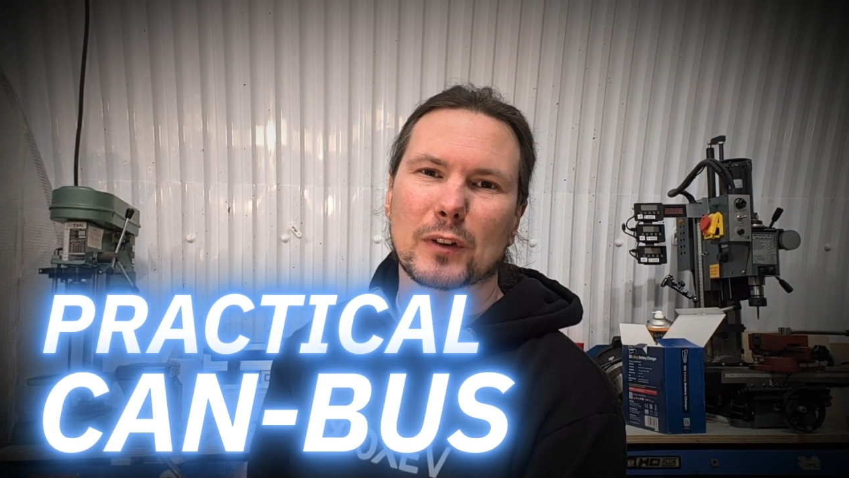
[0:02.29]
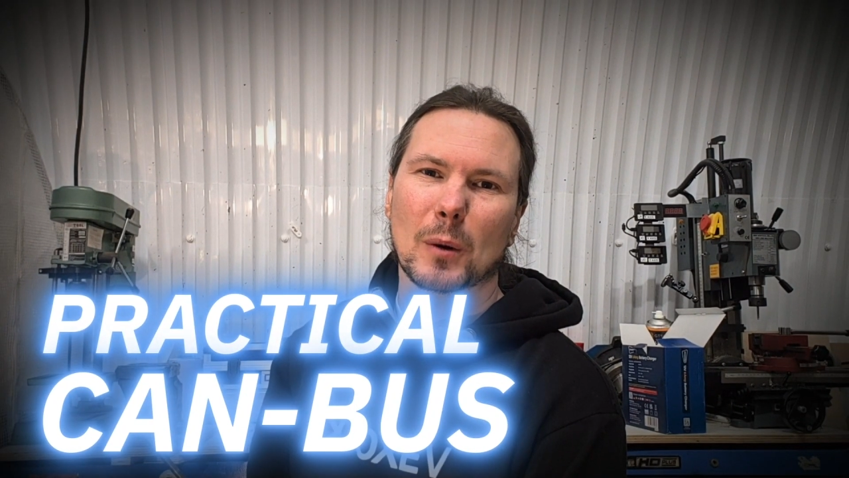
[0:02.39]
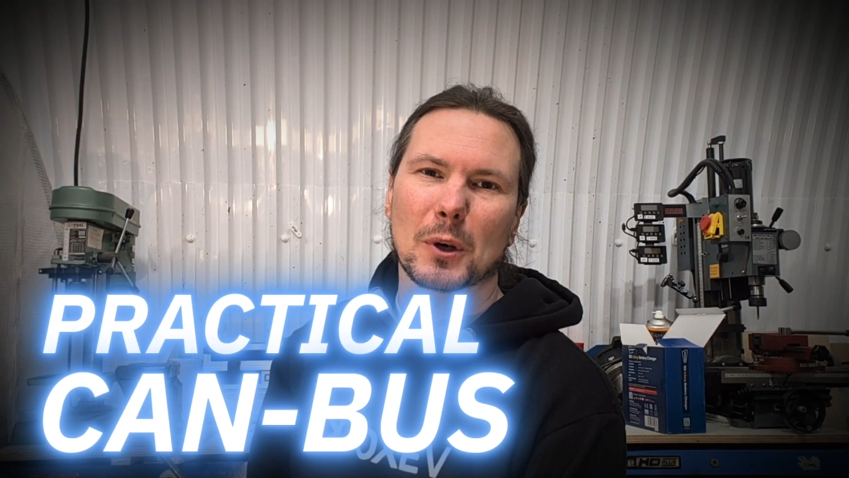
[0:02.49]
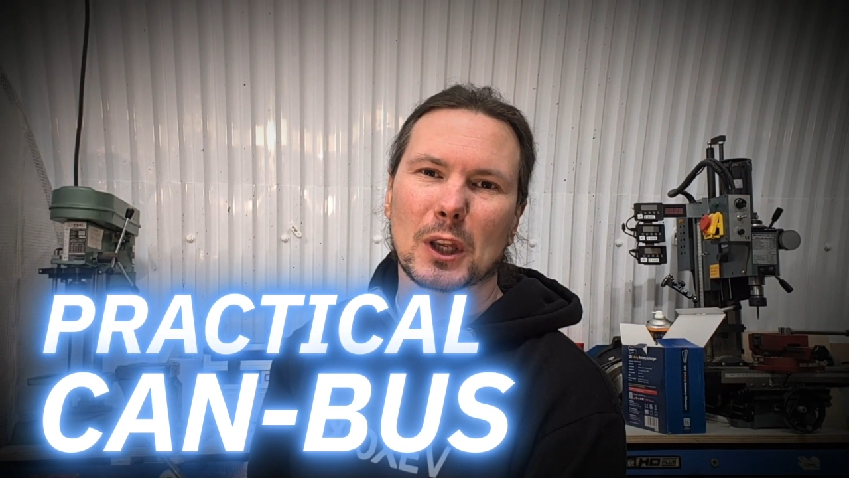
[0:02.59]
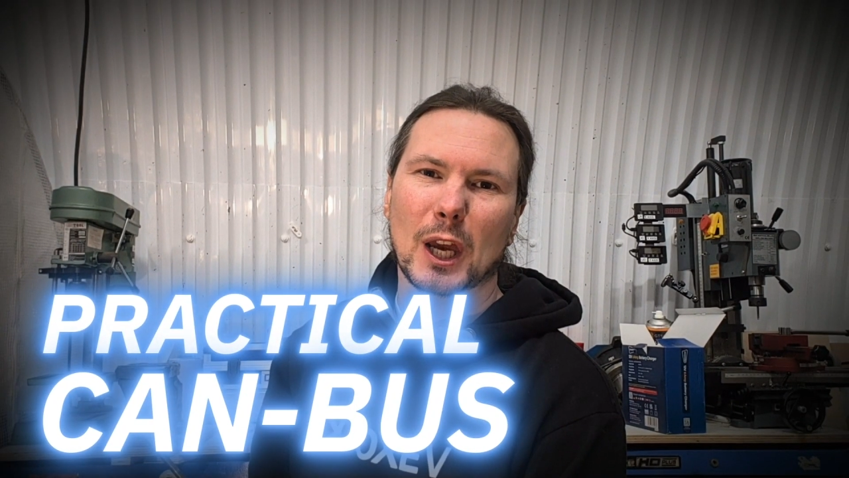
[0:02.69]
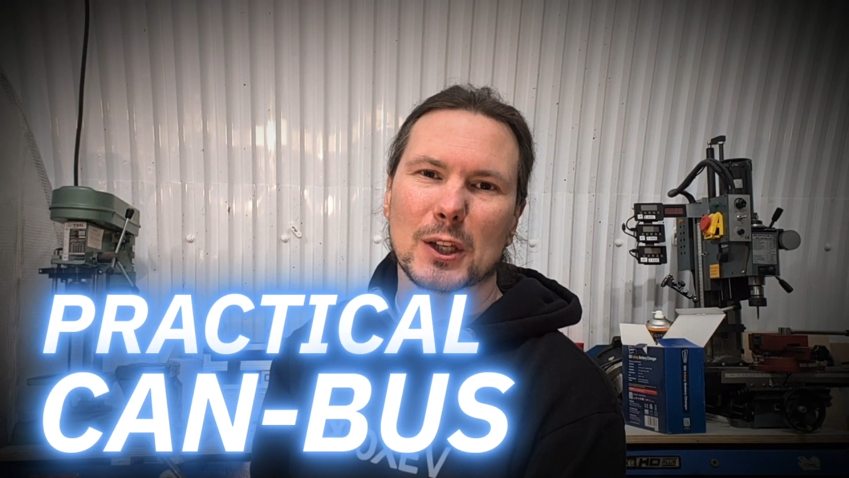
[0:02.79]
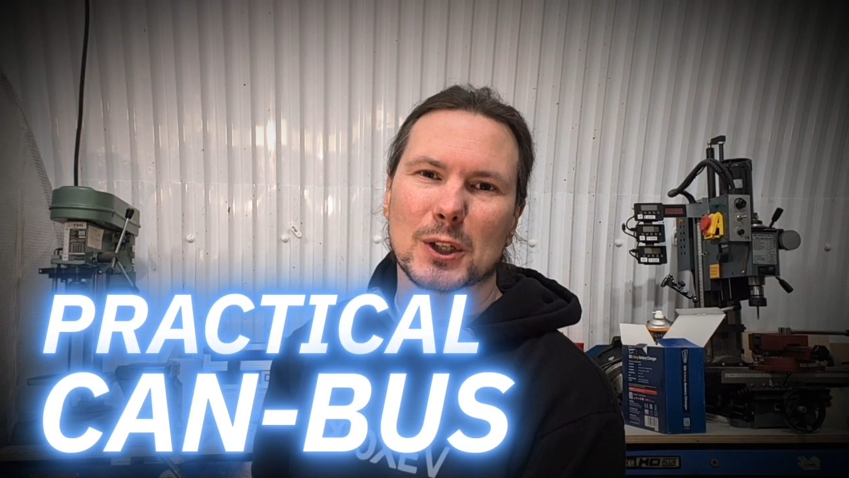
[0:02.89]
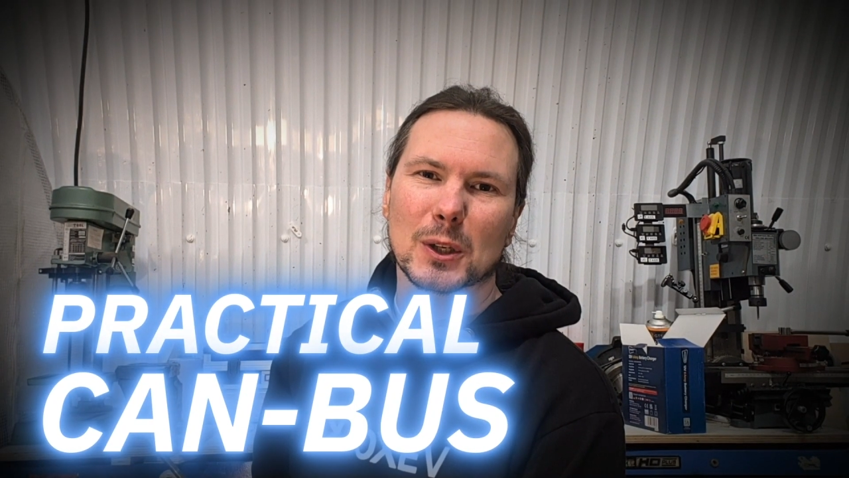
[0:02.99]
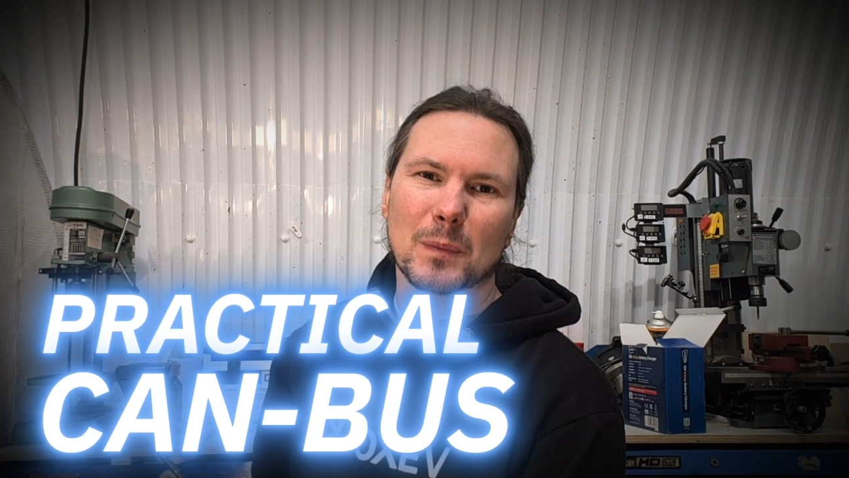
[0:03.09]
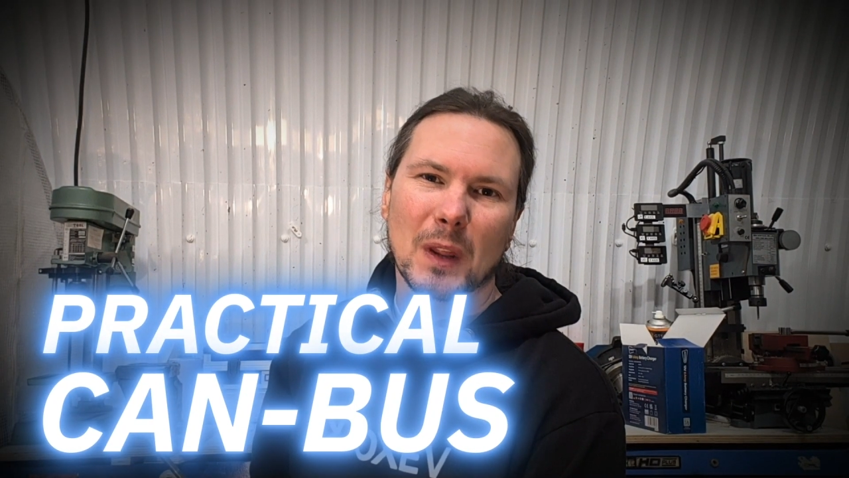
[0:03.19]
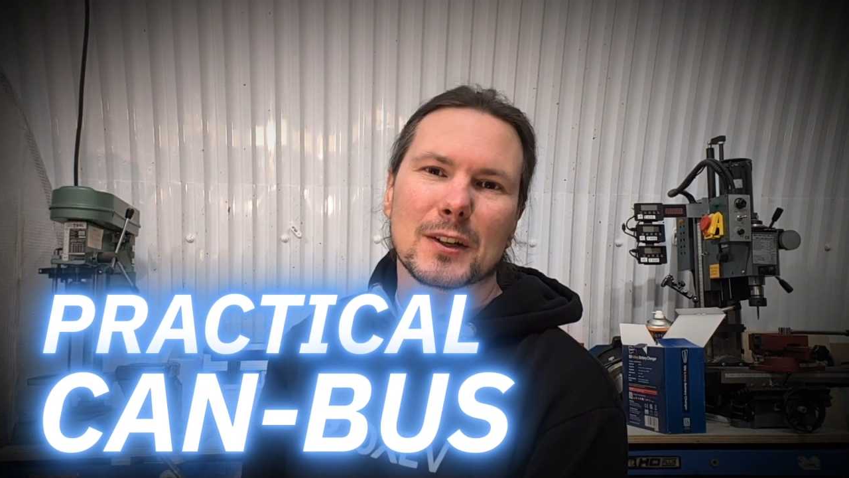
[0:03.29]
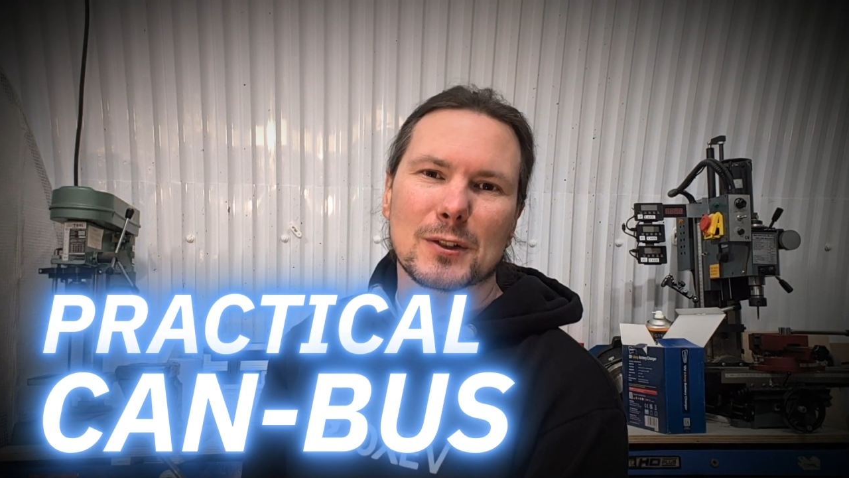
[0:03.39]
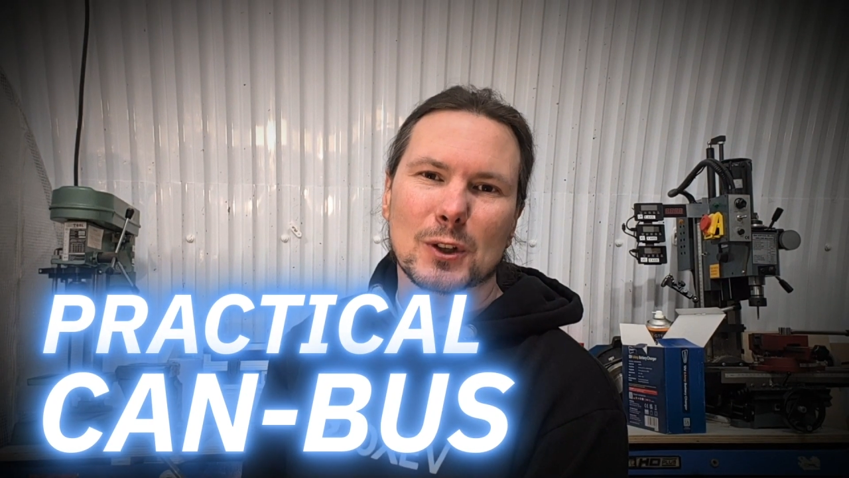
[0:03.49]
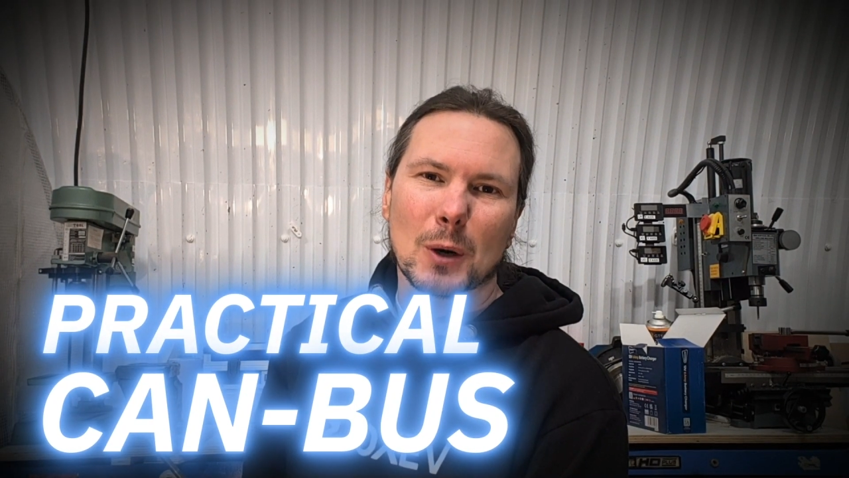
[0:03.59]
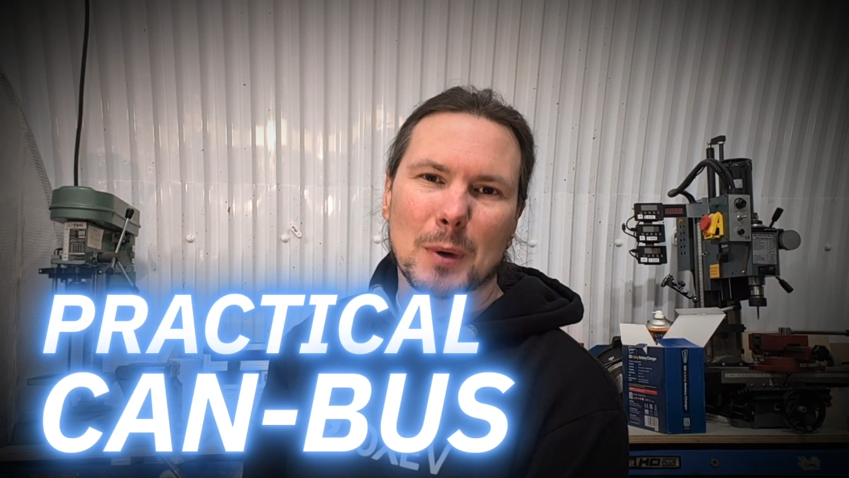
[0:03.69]
communication. This
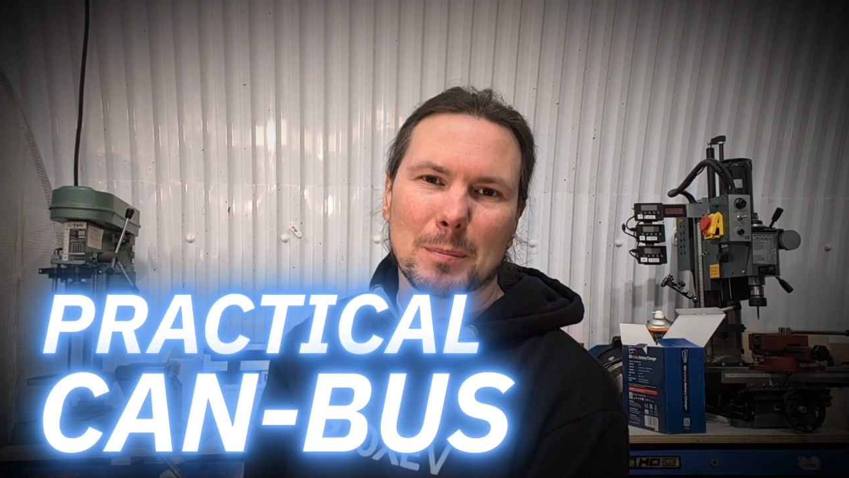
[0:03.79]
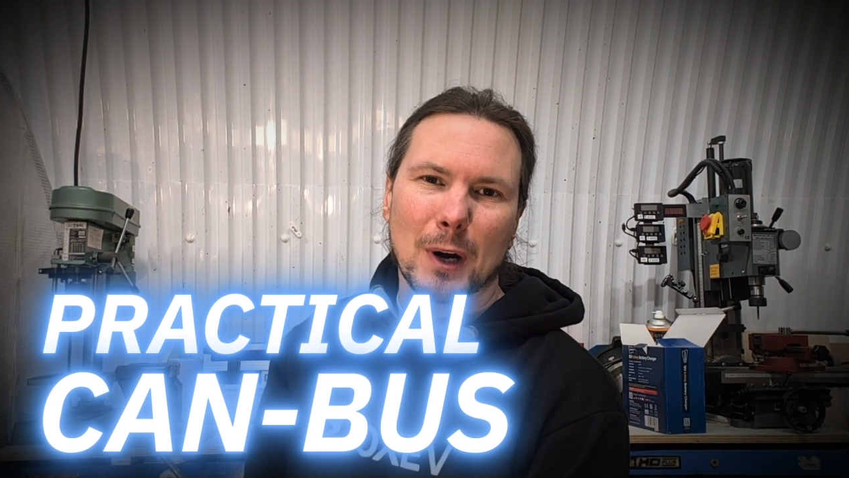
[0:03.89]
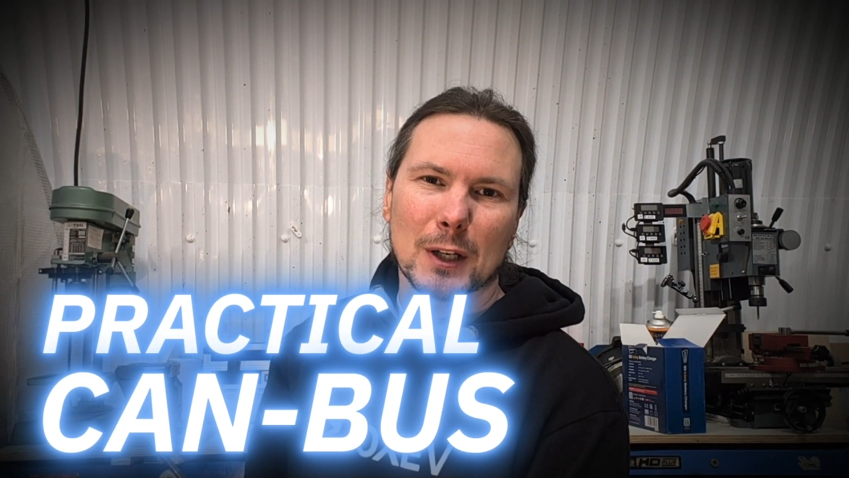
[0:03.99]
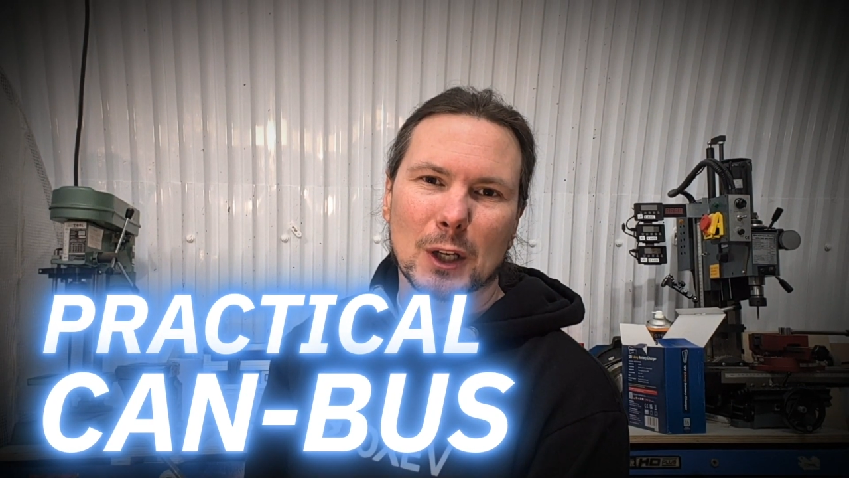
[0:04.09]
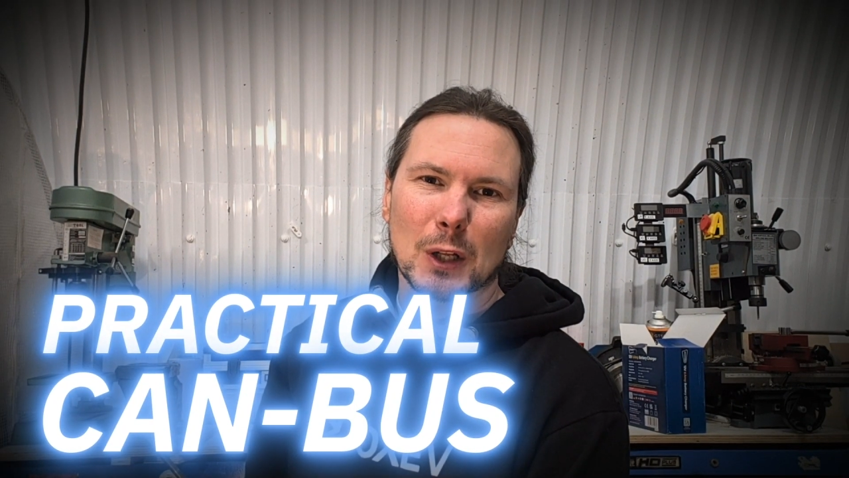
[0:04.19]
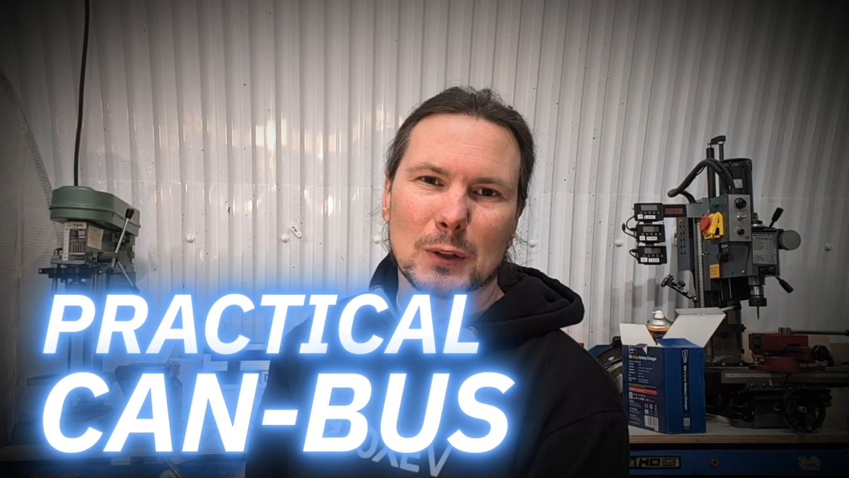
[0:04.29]
is going to be a practical